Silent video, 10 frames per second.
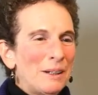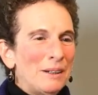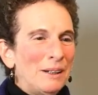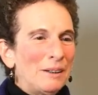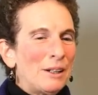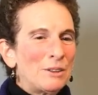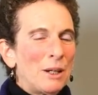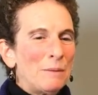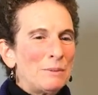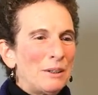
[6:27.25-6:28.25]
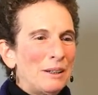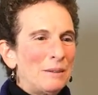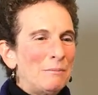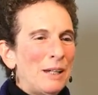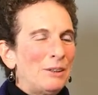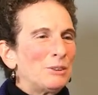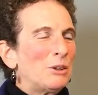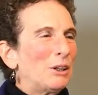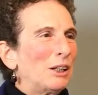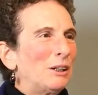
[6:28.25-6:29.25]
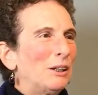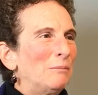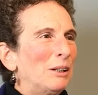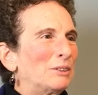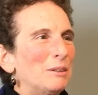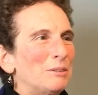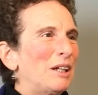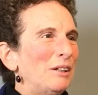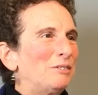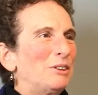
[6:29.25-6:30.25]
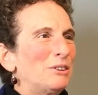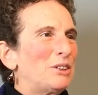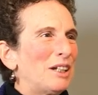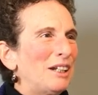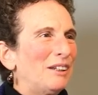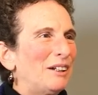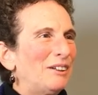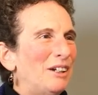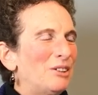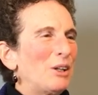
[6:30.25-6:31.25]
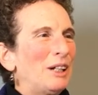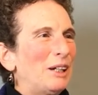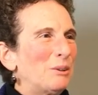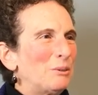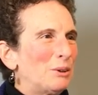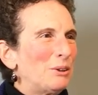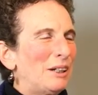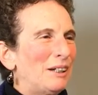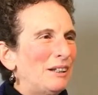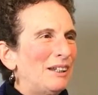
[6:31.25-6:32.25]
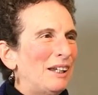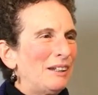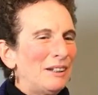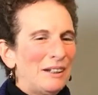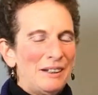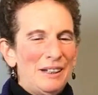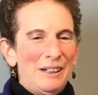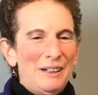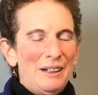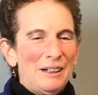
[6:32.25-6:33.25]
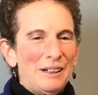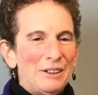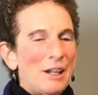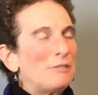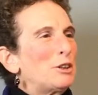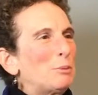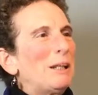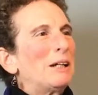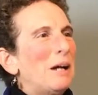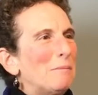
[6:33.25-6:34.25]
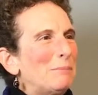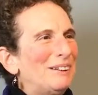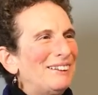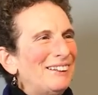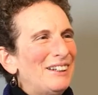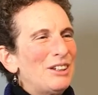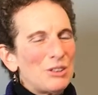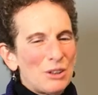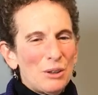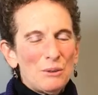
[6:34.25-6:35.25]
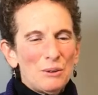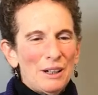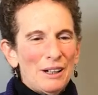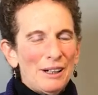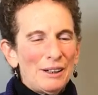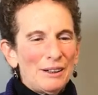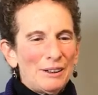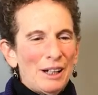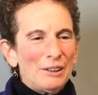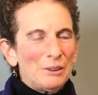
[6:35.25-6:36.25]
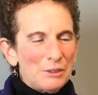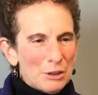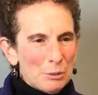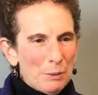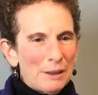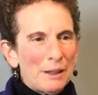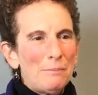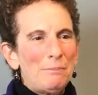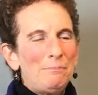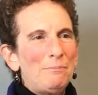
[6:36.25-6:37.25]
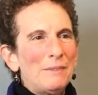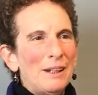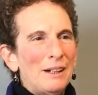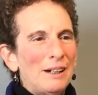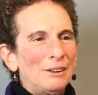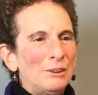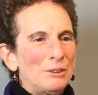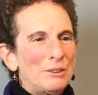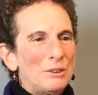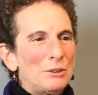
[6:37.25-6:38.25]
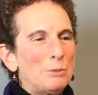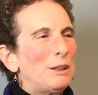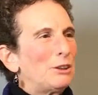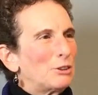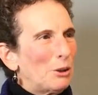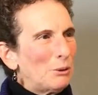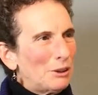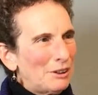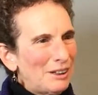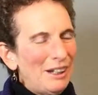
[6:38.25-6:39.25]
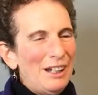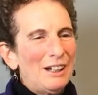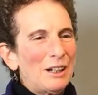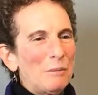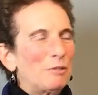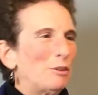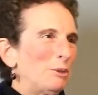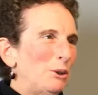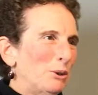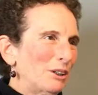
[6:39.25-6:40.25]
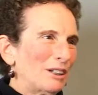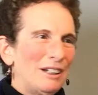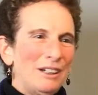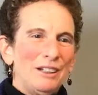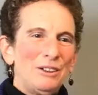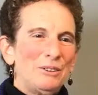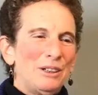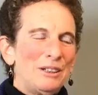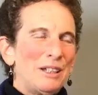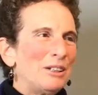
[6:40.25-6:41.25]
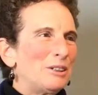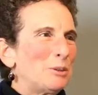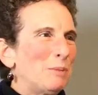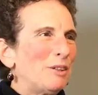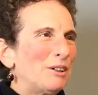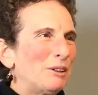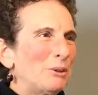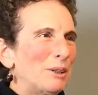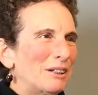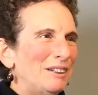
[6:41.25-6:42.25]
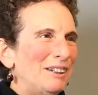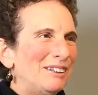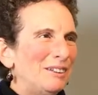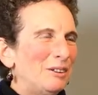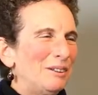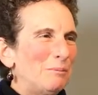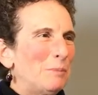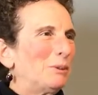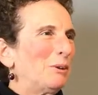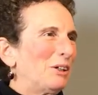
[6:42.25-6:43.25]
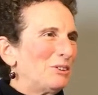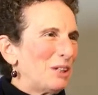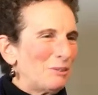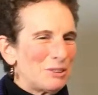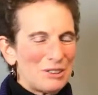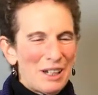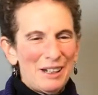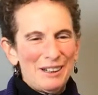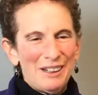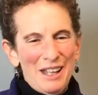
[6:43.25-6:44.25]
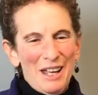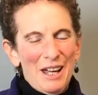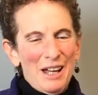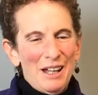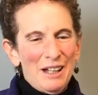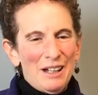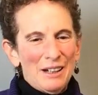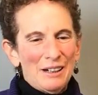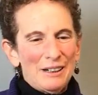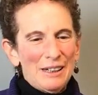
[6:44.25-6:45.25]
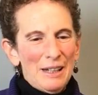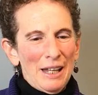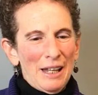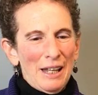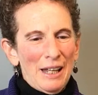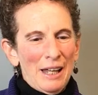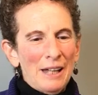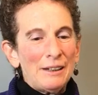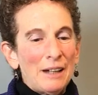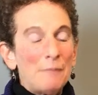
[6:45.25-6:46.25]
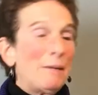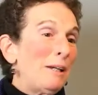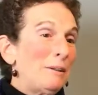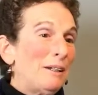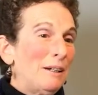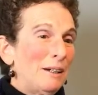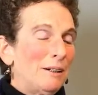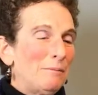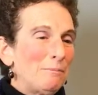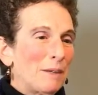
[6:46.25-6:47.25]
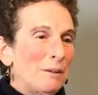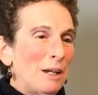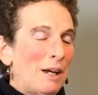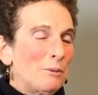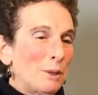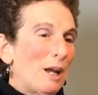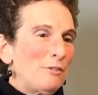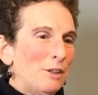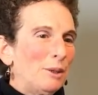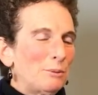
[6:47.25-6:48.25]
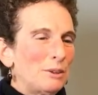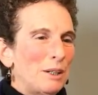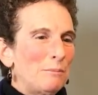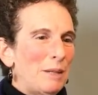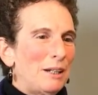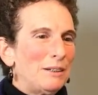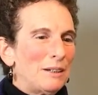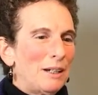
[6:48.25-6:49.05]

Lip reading: A lot of times the men are talking amongst themselves, and you're sitting there trying to get a word in, and you have to speak up. So I learned to speak up. I learned to speak slower. Coming from New York, you can tend to speak very quickly, and people don't understand what you're saying. And I made what I felt was I made